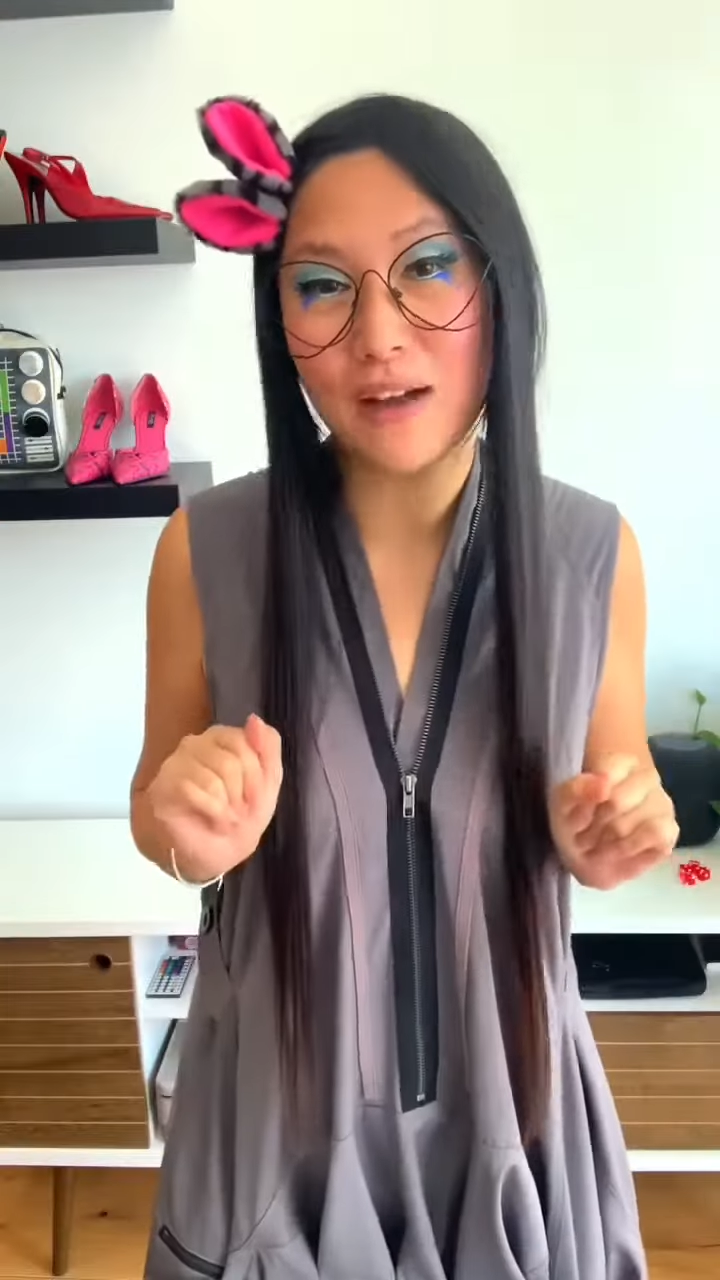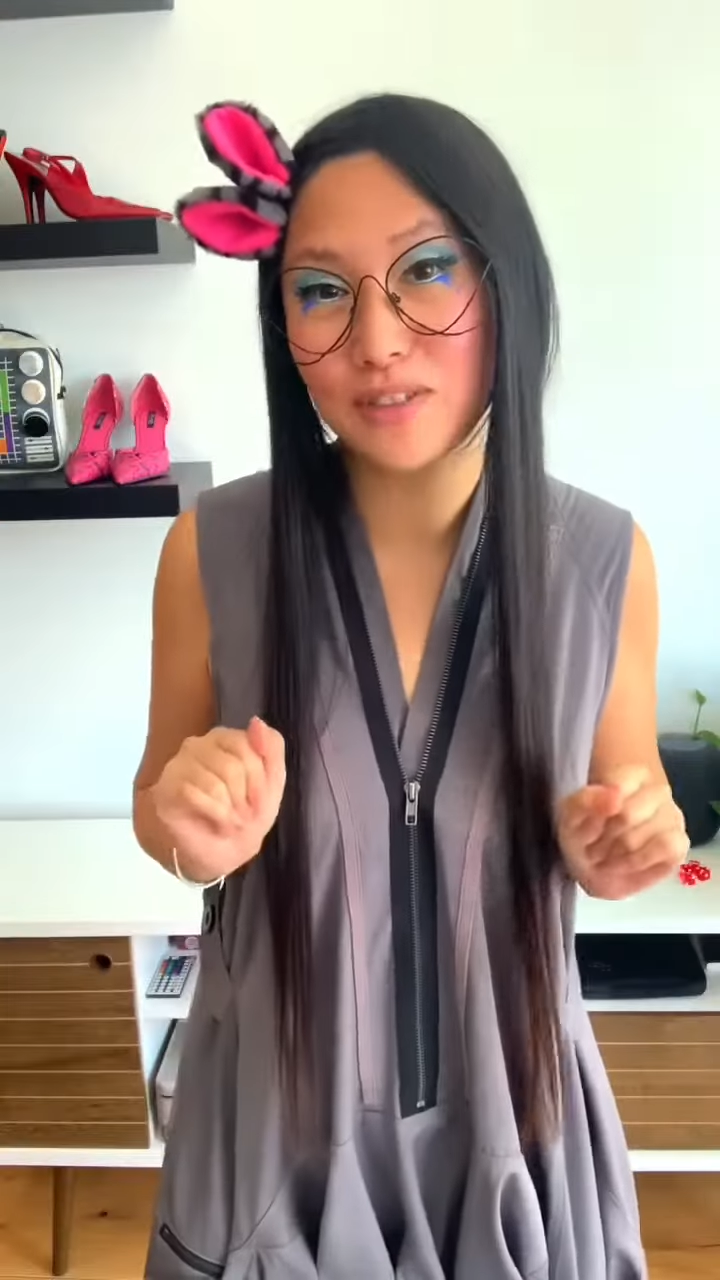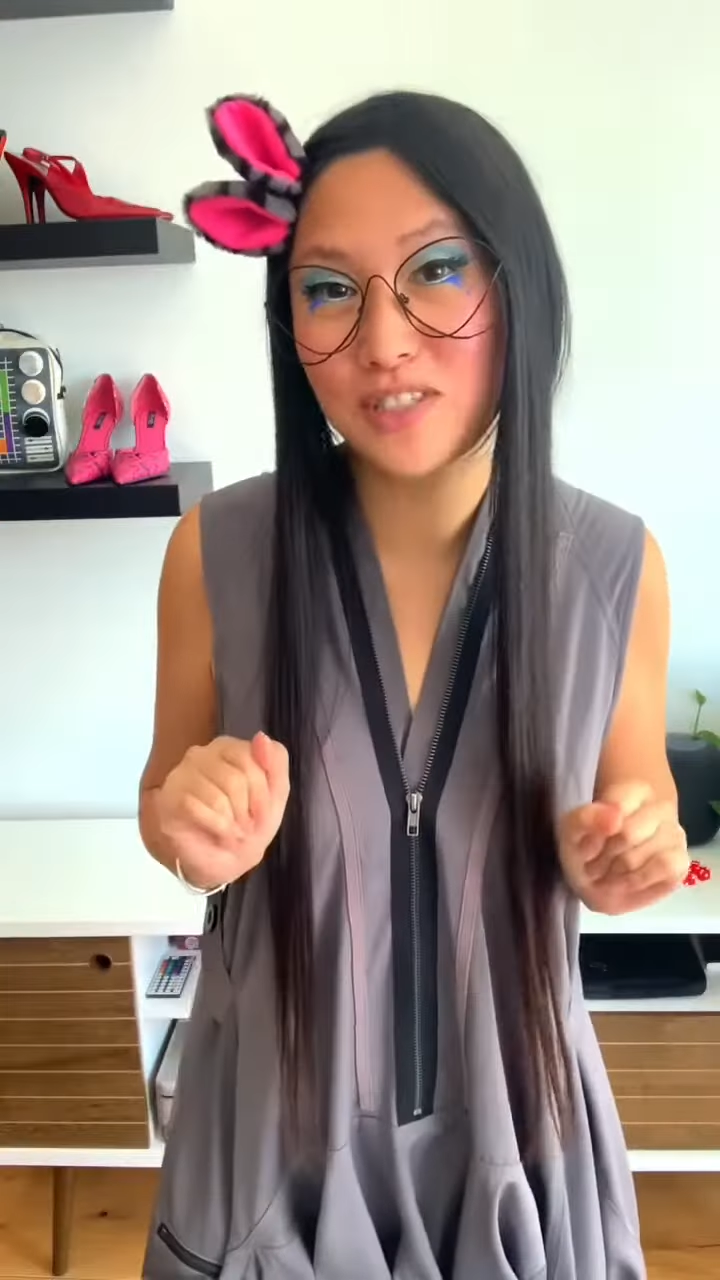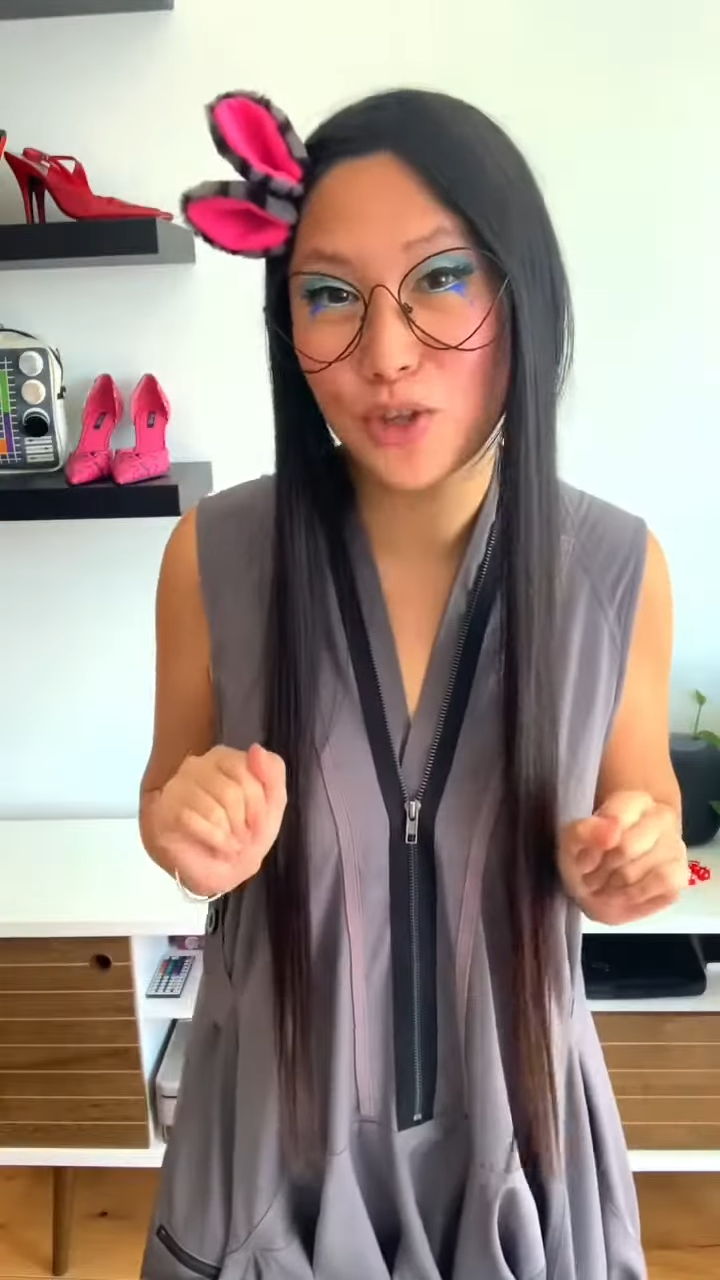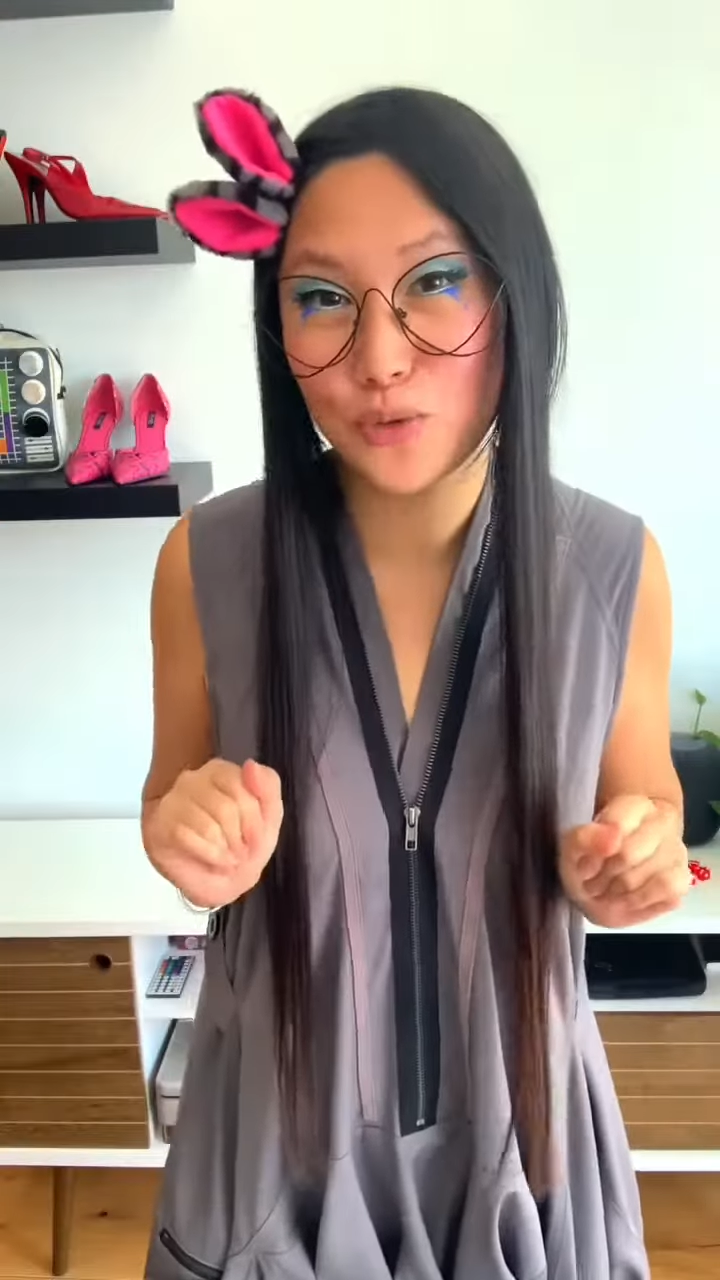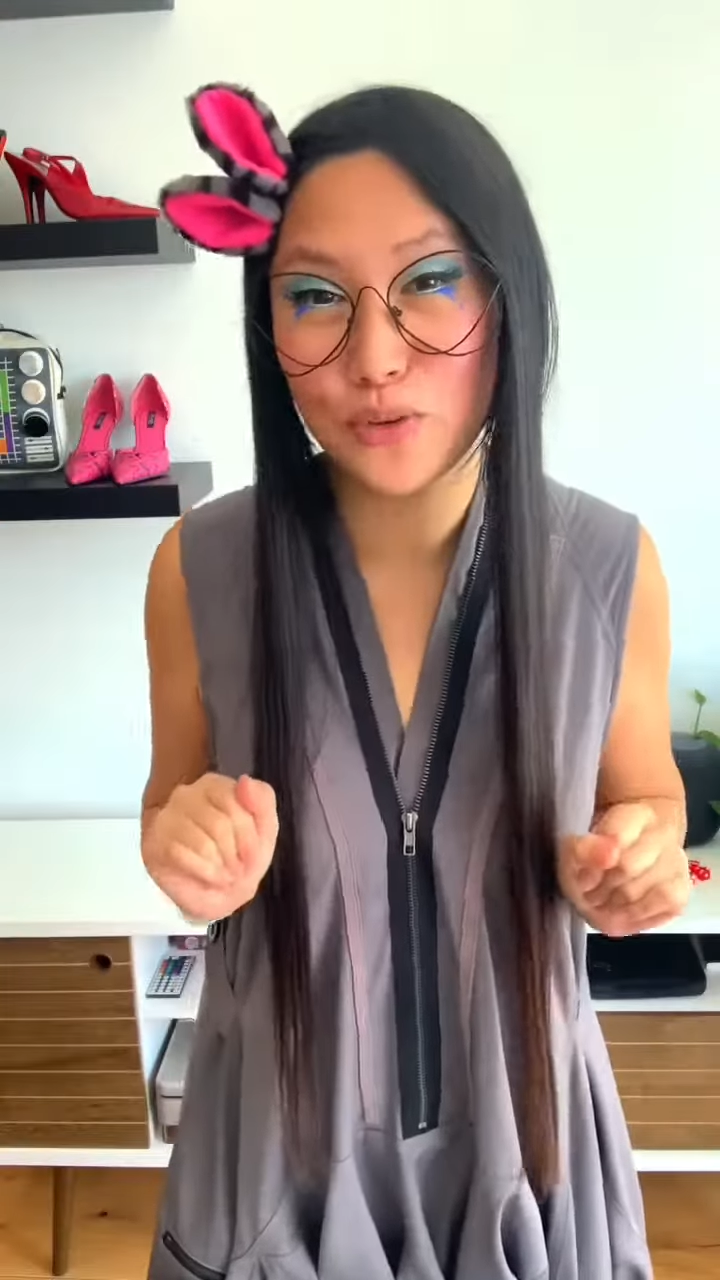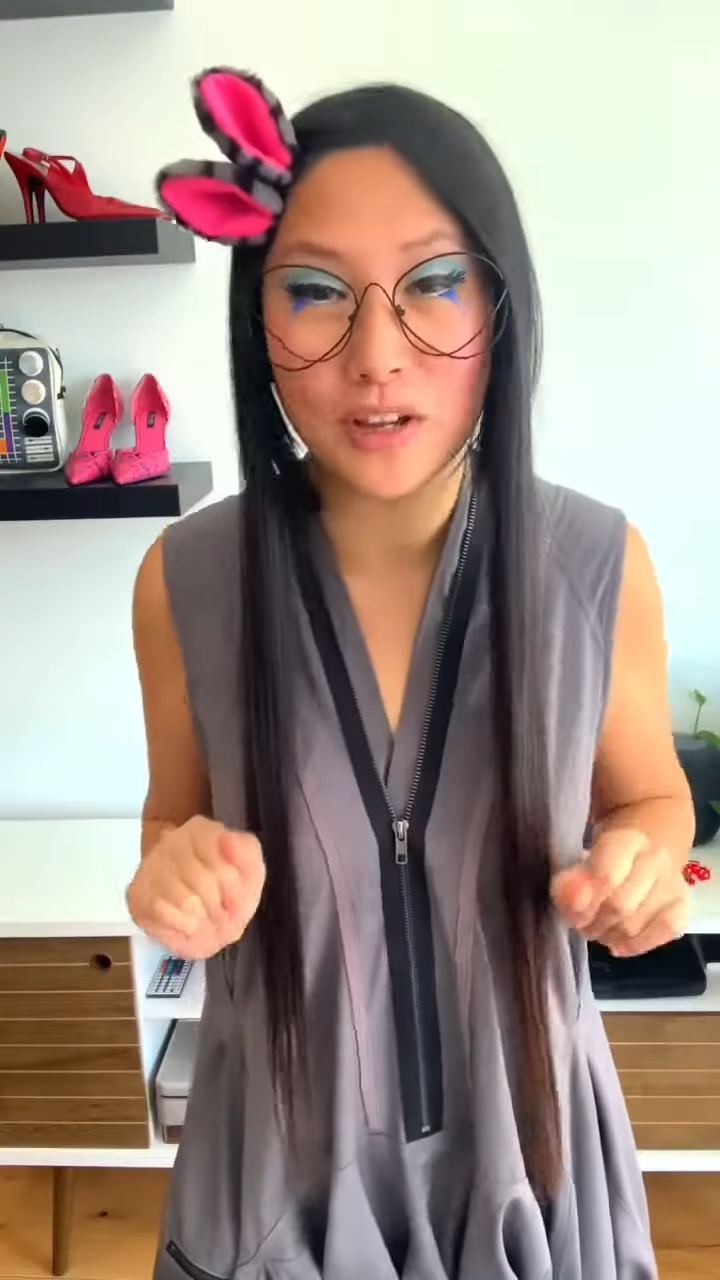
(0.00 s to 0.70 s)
sit through another